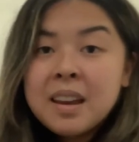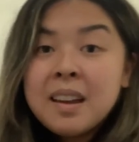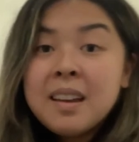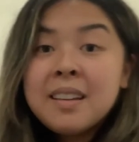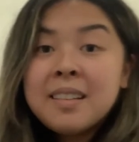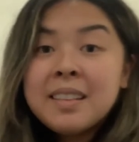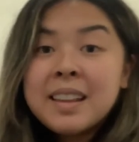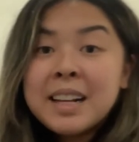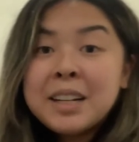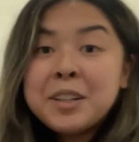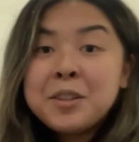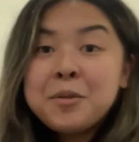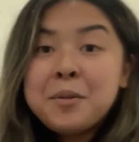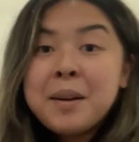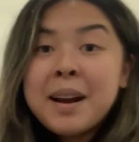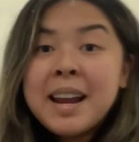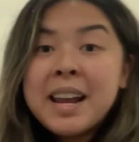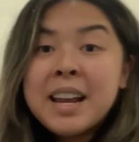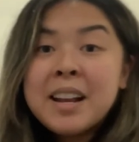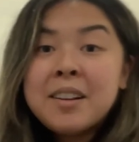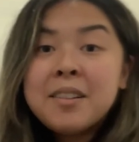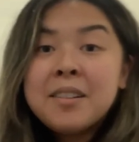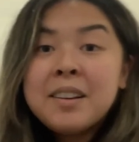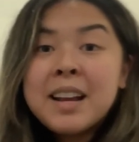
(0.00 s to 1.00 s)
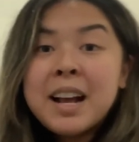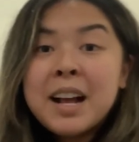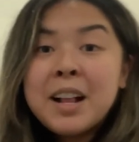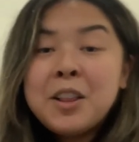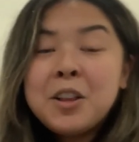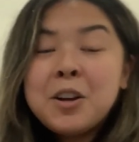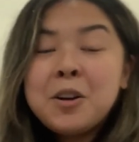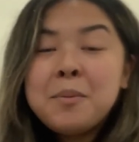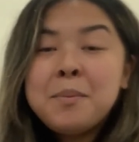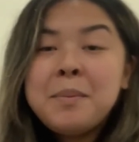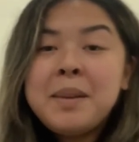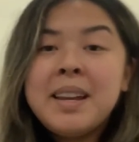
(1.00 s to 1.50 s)
That's right,
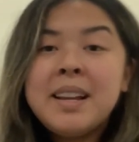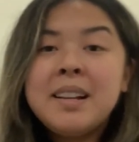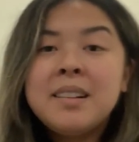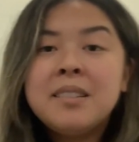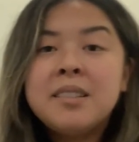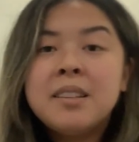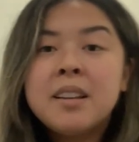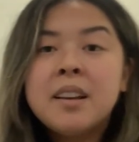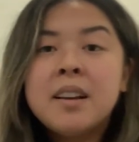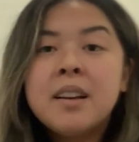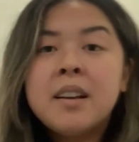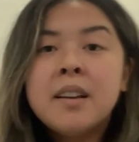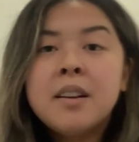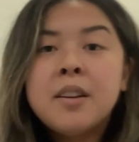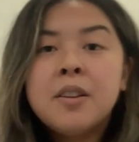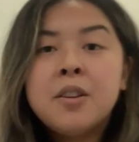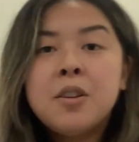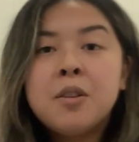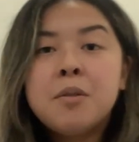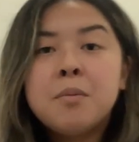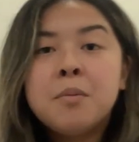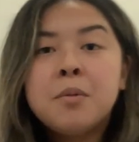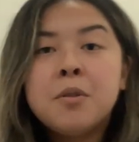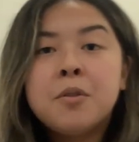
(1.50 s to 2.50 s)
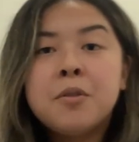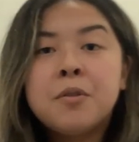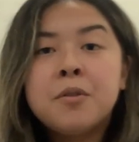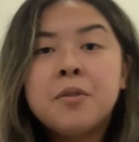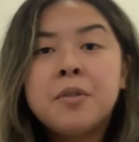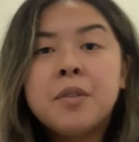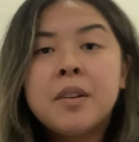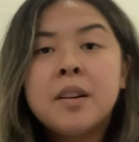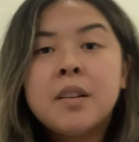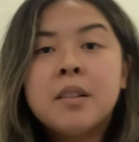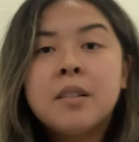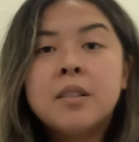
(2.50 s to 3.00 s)
yellow means you move
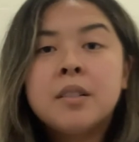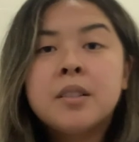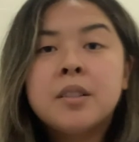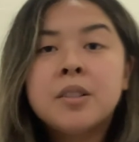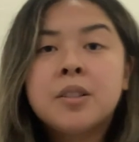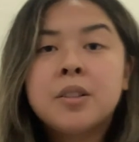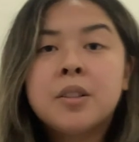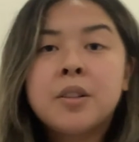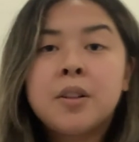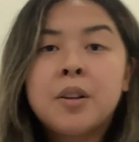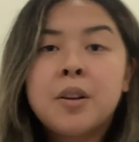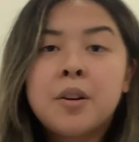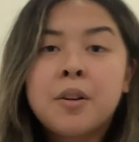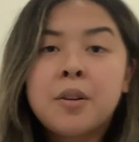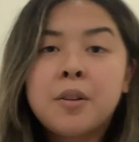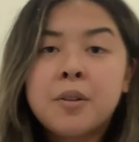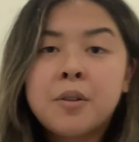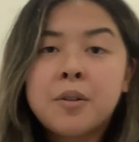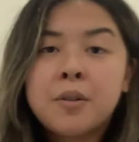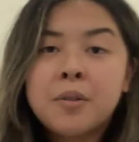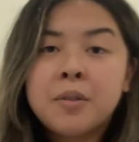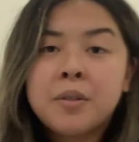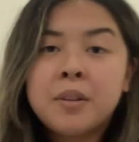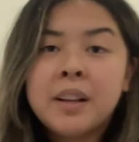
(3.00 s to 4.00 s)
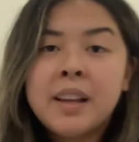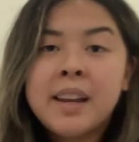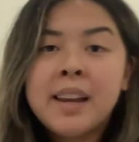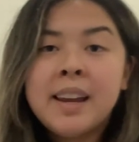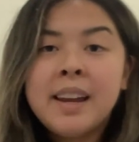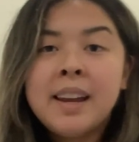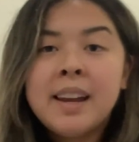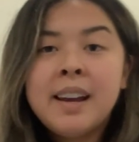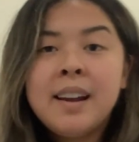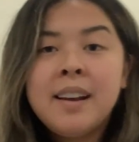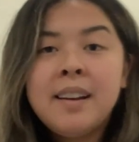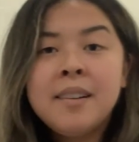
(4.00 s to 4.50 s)

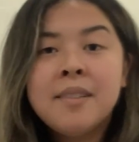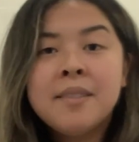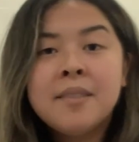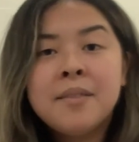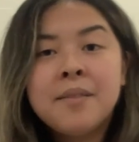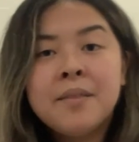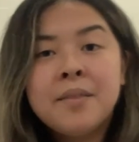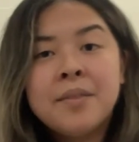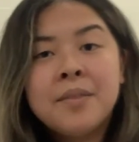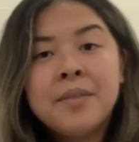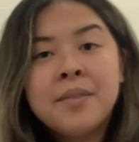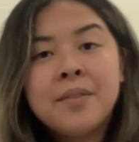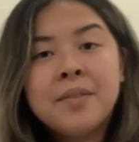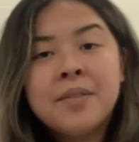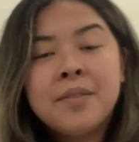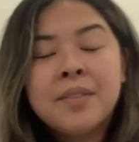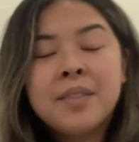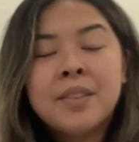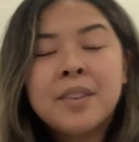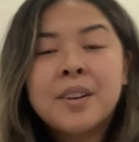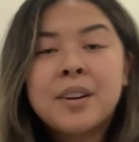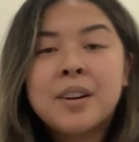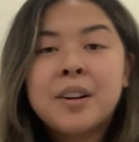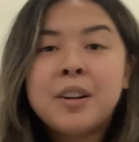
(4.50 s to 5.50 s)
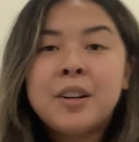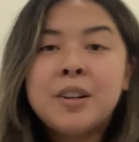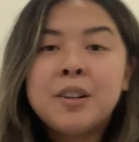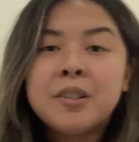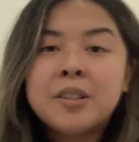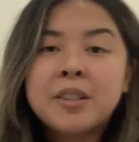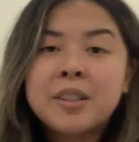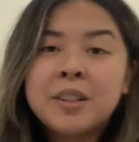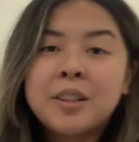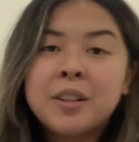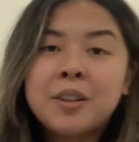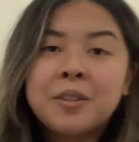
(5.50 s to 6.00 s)
slowly or you
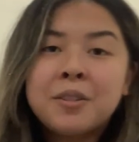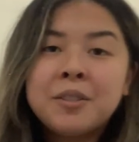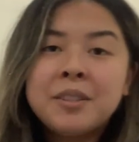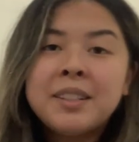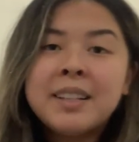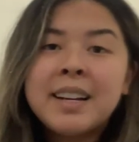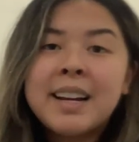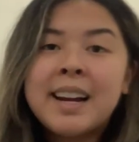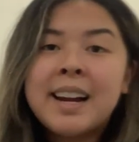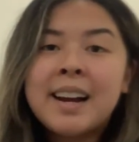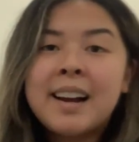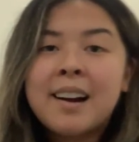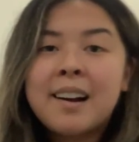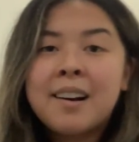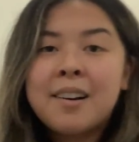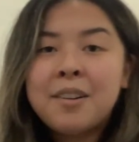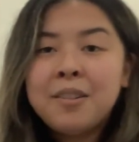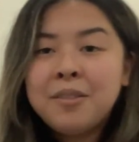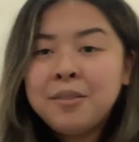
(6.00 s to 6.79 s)
slow down.